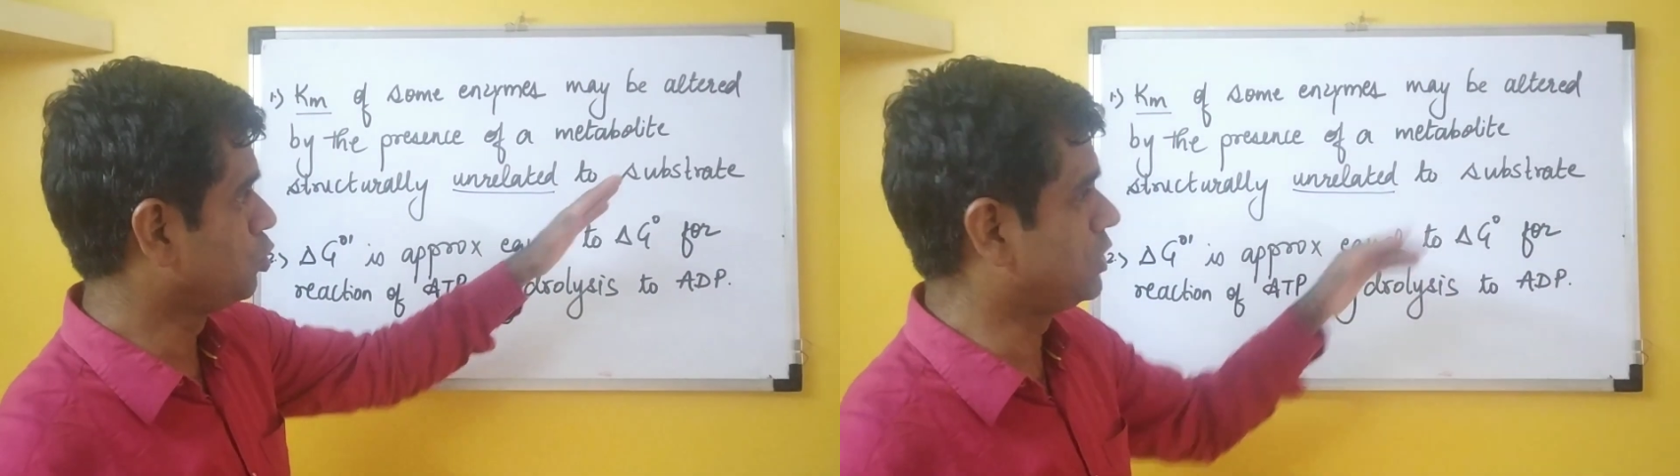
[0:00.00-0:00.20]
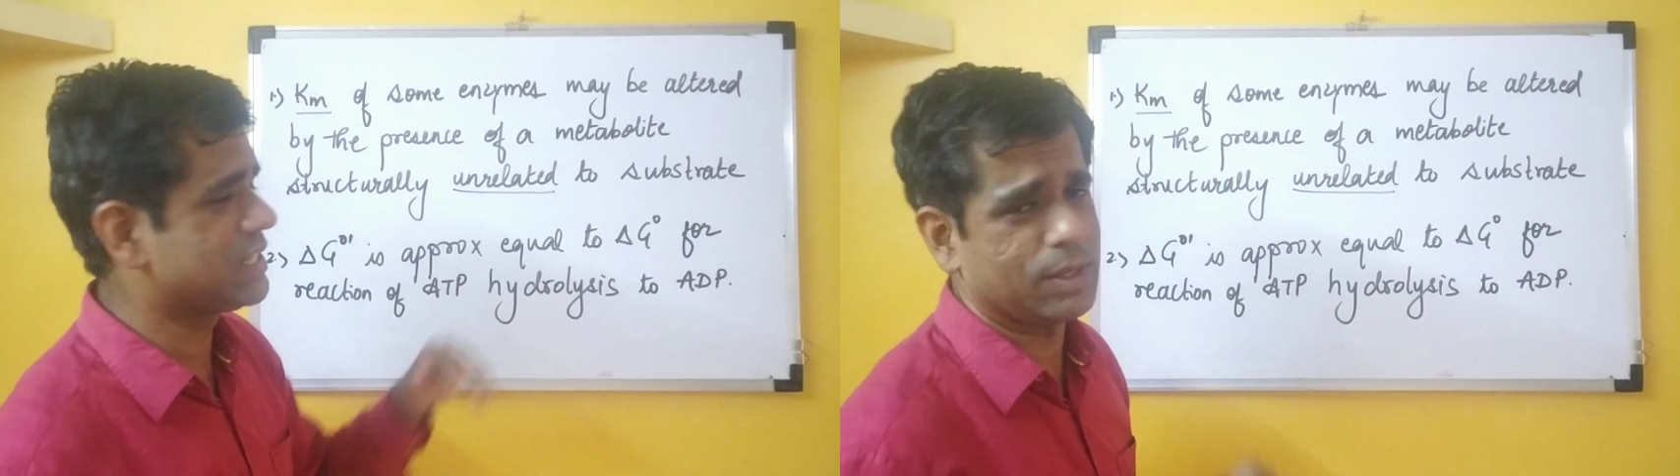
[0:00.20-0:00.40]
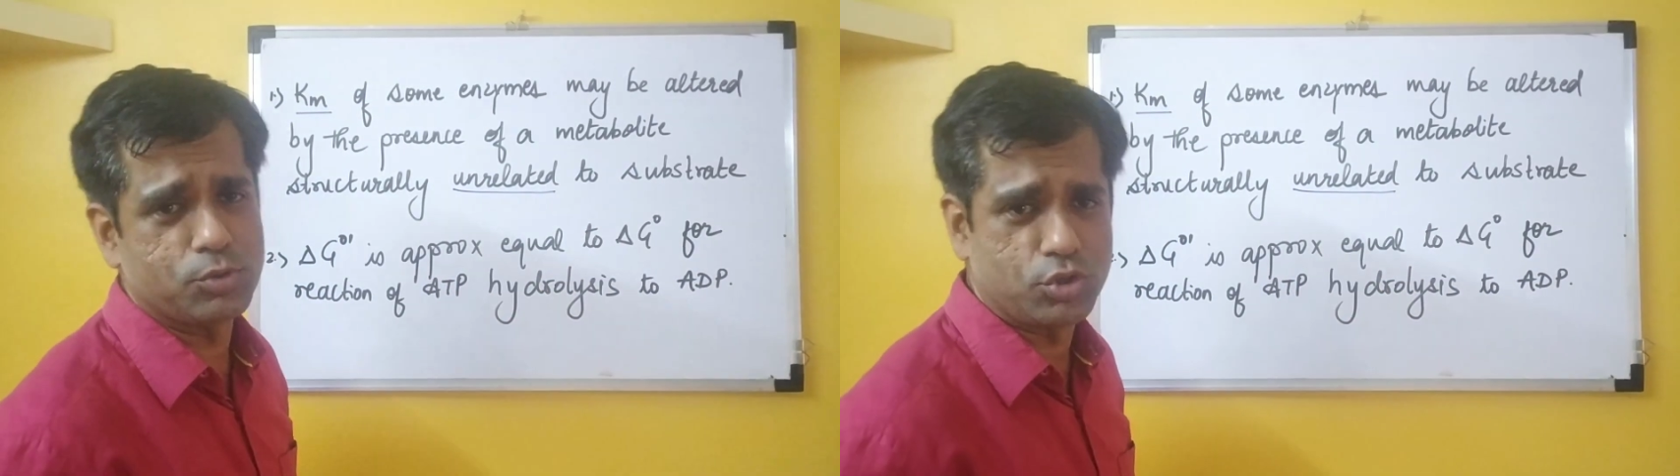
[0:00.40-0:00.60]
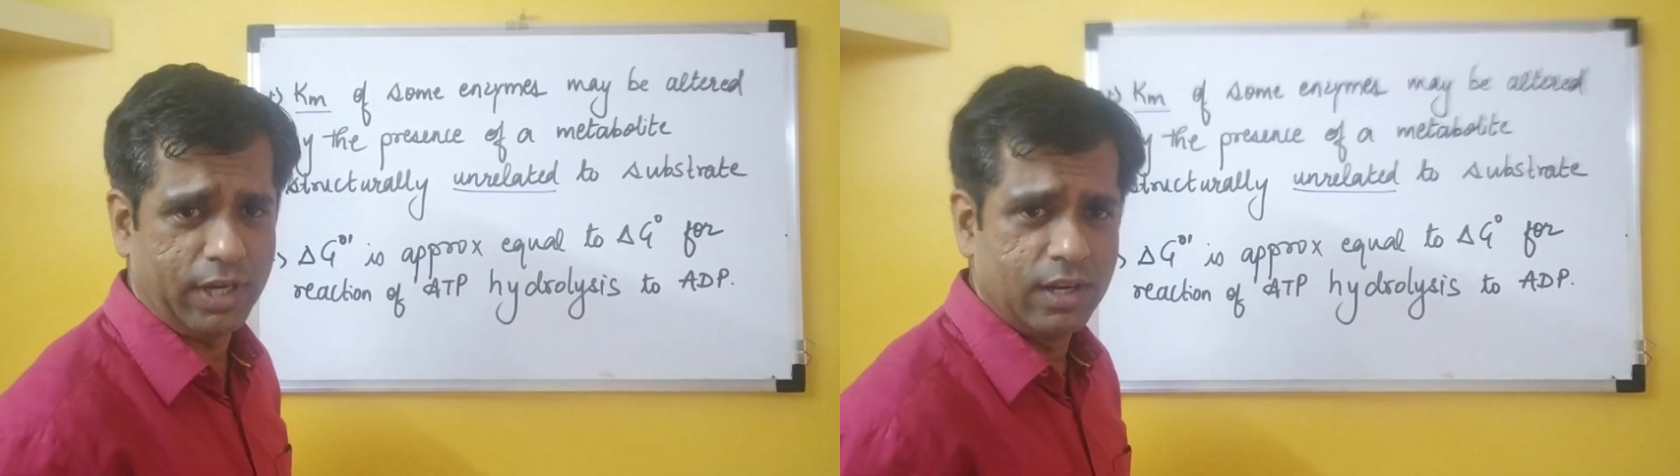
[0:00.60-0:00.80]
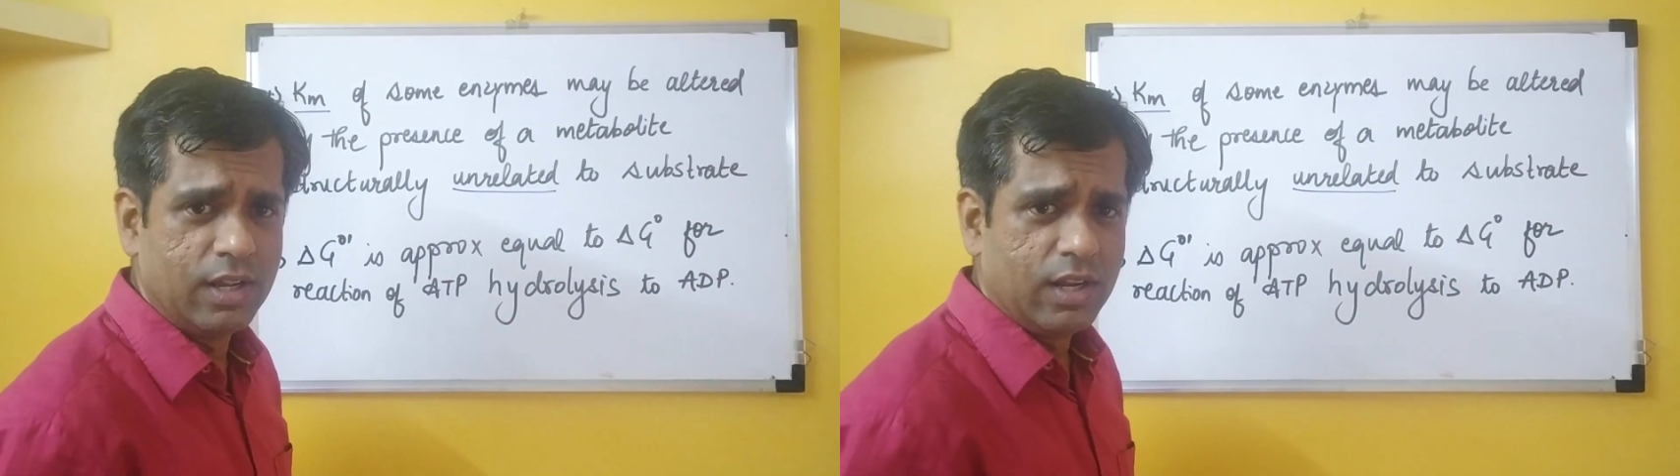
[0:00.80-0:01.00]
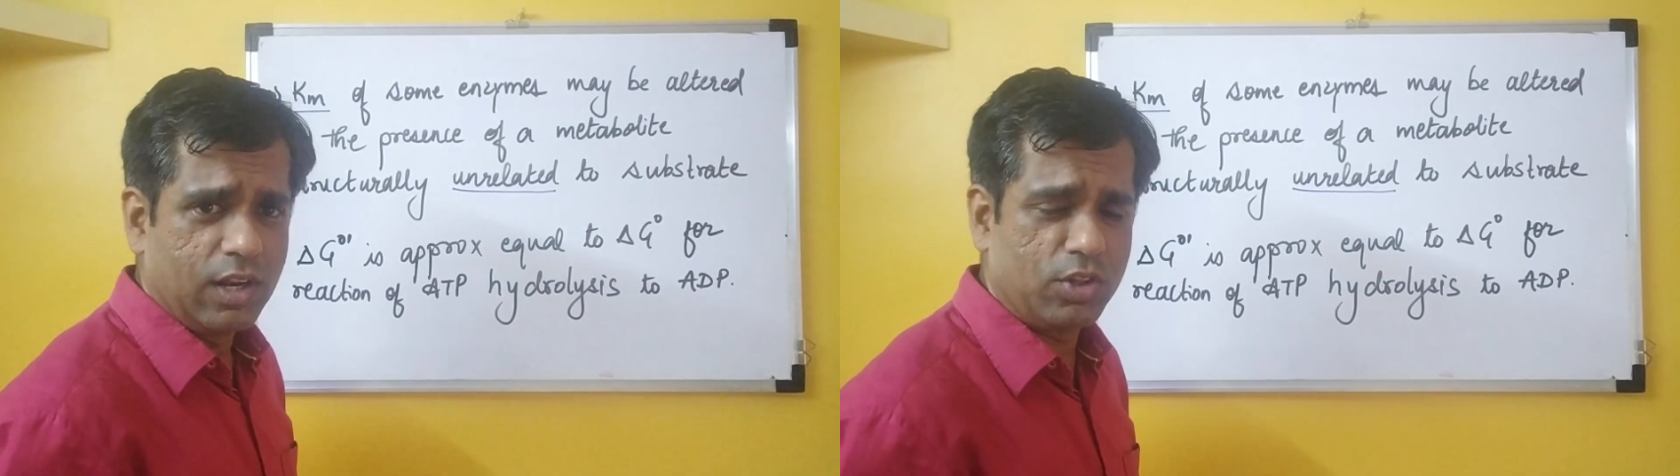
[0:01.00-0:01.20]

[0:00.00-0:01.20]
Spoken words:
to the substrate.